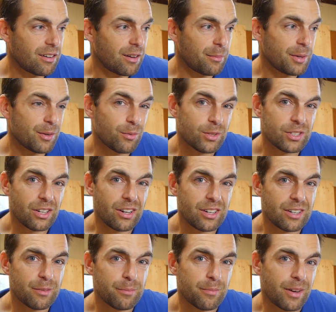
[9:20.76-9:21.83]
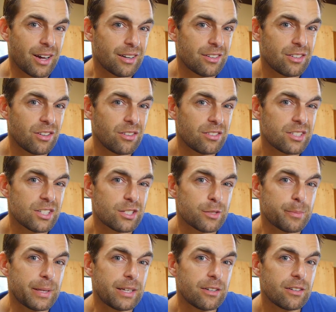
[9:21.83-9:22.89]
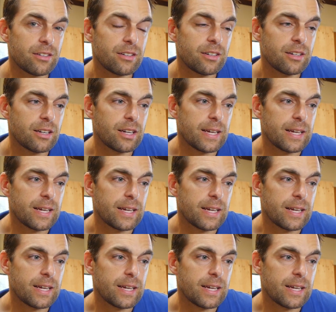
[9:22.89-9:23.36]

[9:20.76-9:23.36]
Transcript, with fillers: I mean, we're talking $100 a speaker.